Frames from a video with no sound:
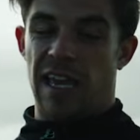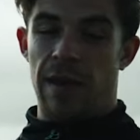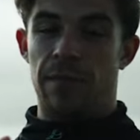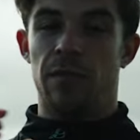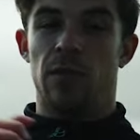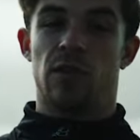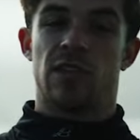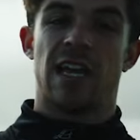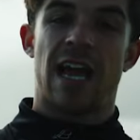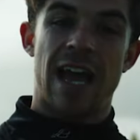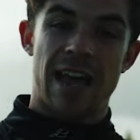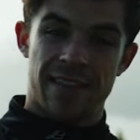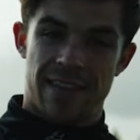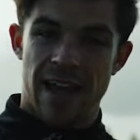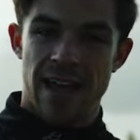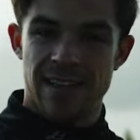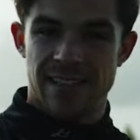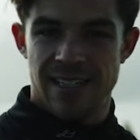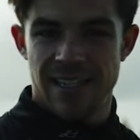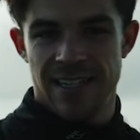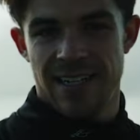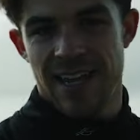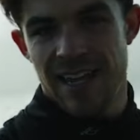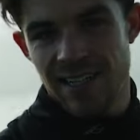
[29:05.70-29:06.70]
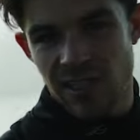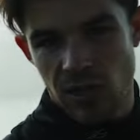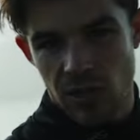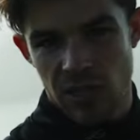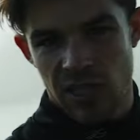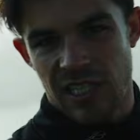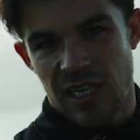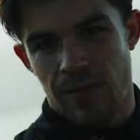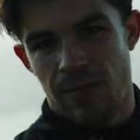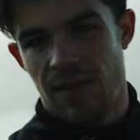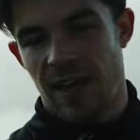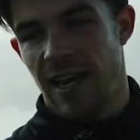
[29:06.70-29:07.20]
keeping those high intensity days on the
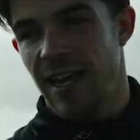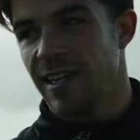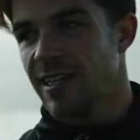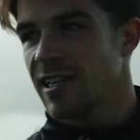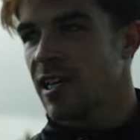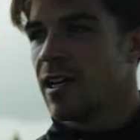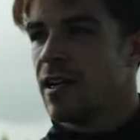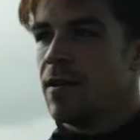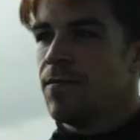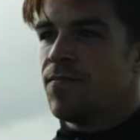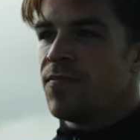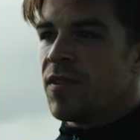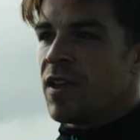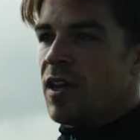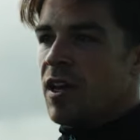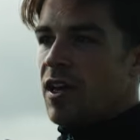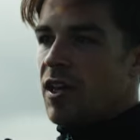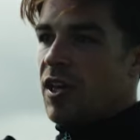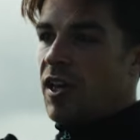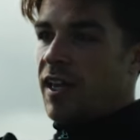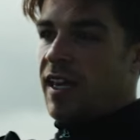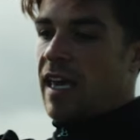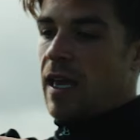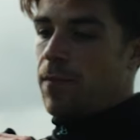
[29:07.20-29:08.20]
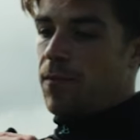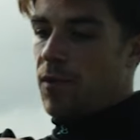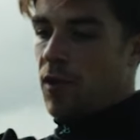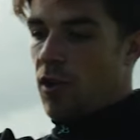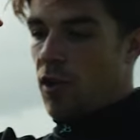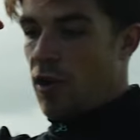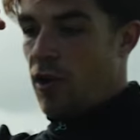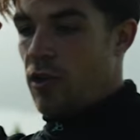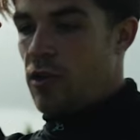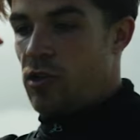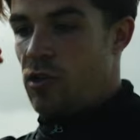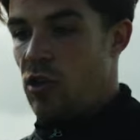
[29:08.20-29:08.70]
same days, you can
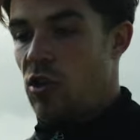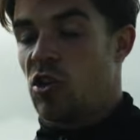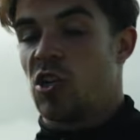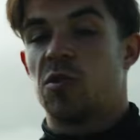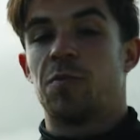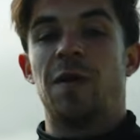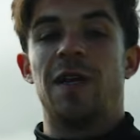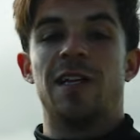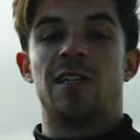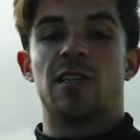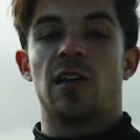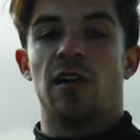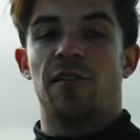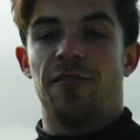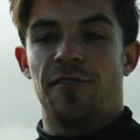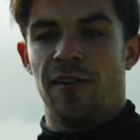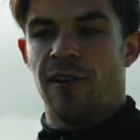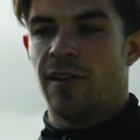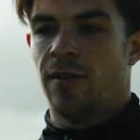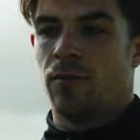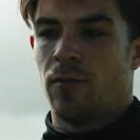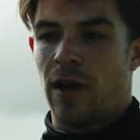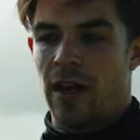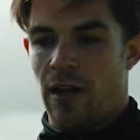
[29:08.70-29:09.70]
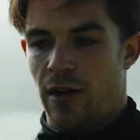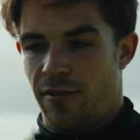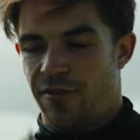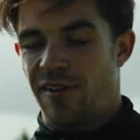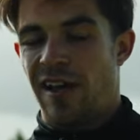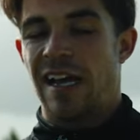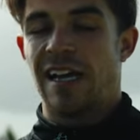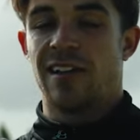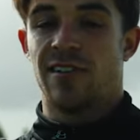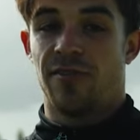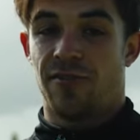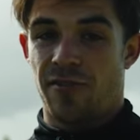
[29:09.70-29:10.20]
do your speed stuff while you're
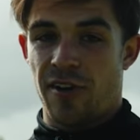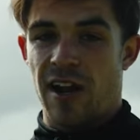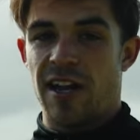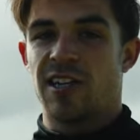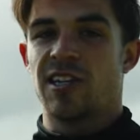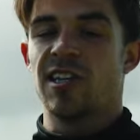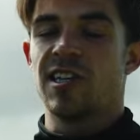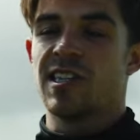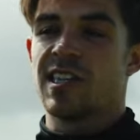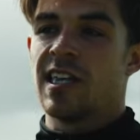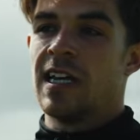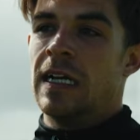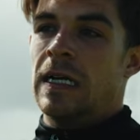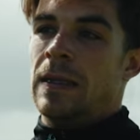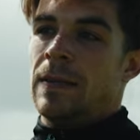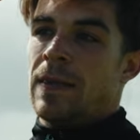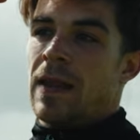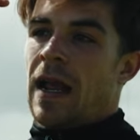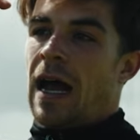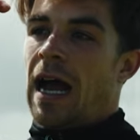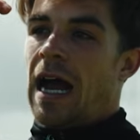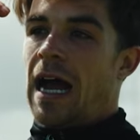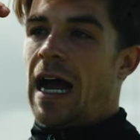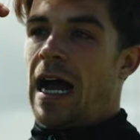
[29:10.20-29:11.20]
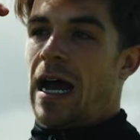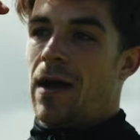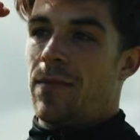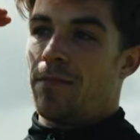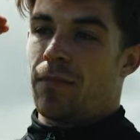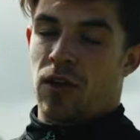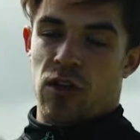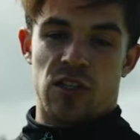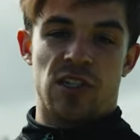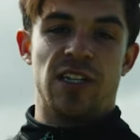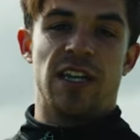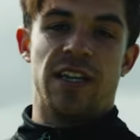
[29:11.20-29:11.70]
freshest,
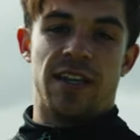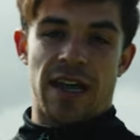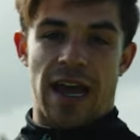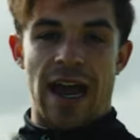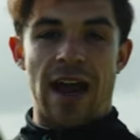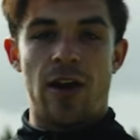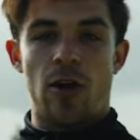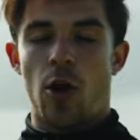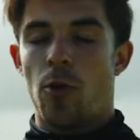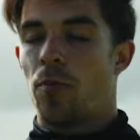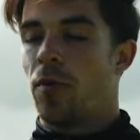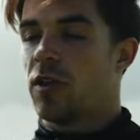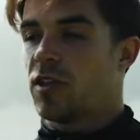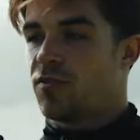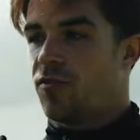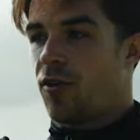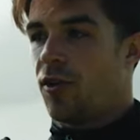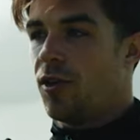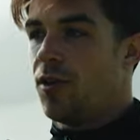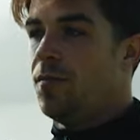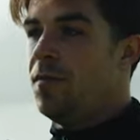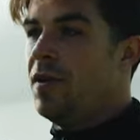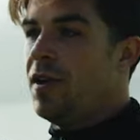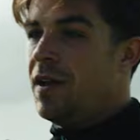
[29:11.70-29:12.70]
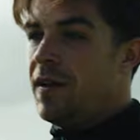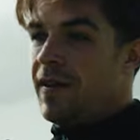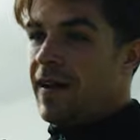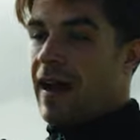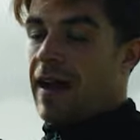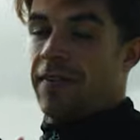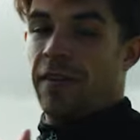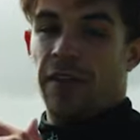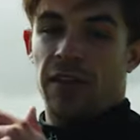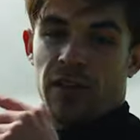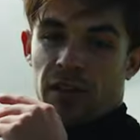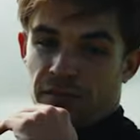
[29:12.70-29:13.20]
because you need the higher outputs for them,
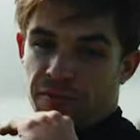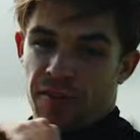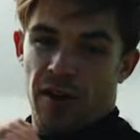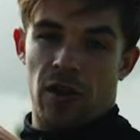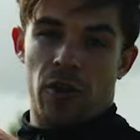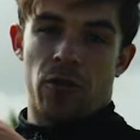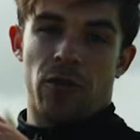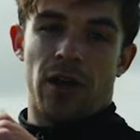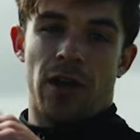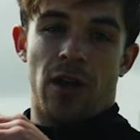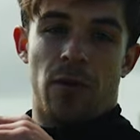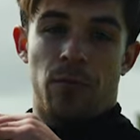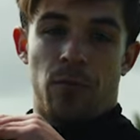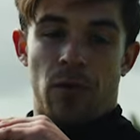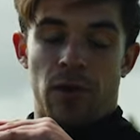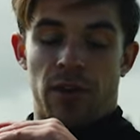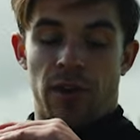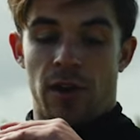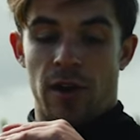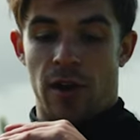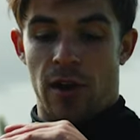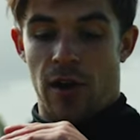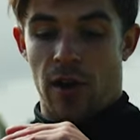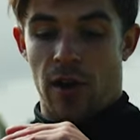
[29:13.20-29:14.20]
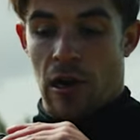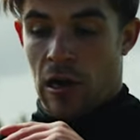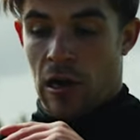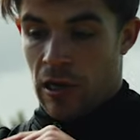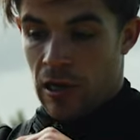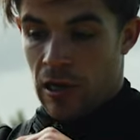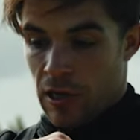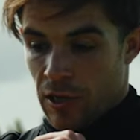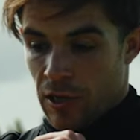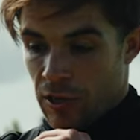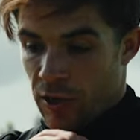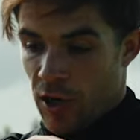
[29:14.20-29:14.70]
and then you can follow that up with your
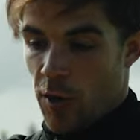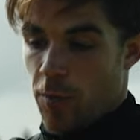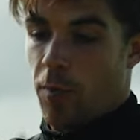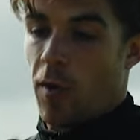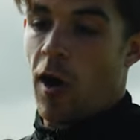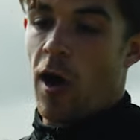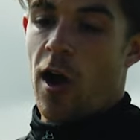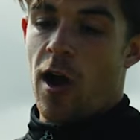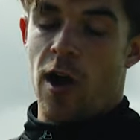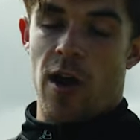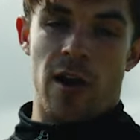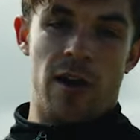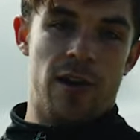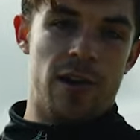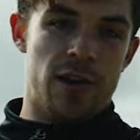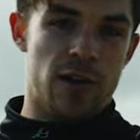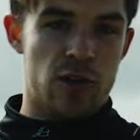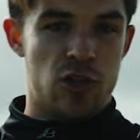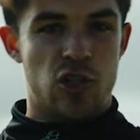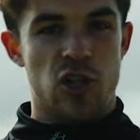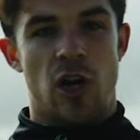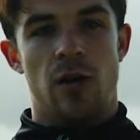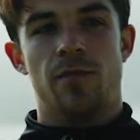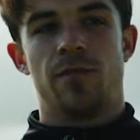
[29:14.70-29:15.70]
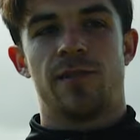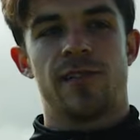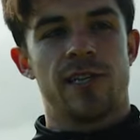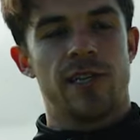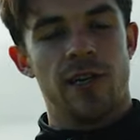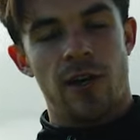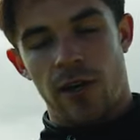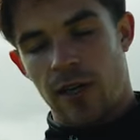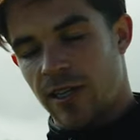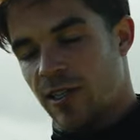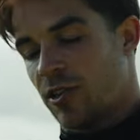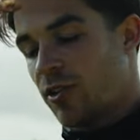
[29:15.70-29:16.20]
power, your jumps,
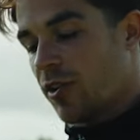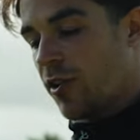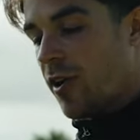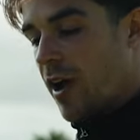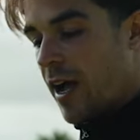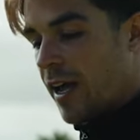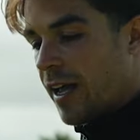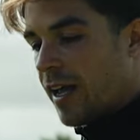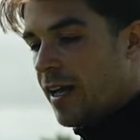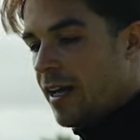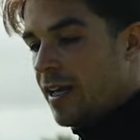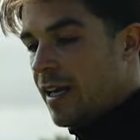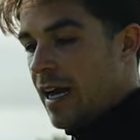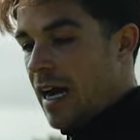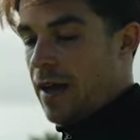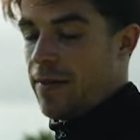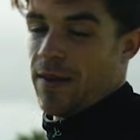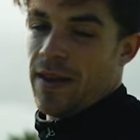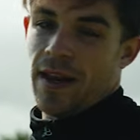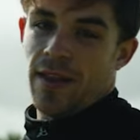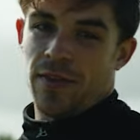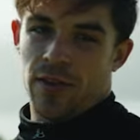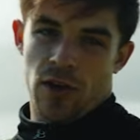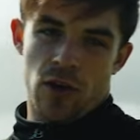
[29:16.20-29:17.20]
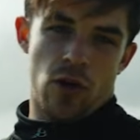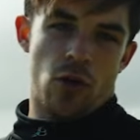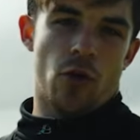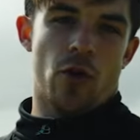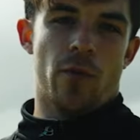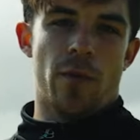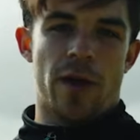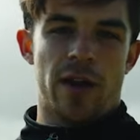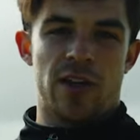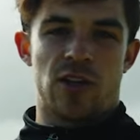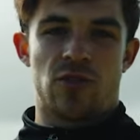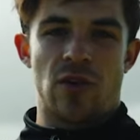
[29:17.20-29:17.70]
all that sort of crack, and then into your lower
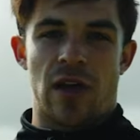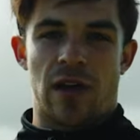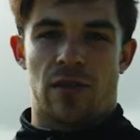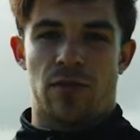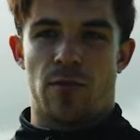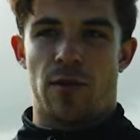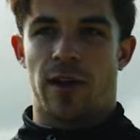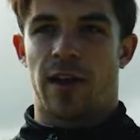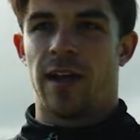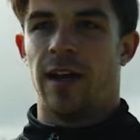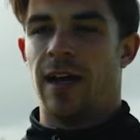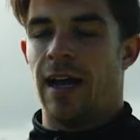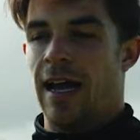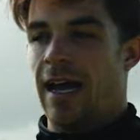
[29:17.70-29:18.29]
body strength work.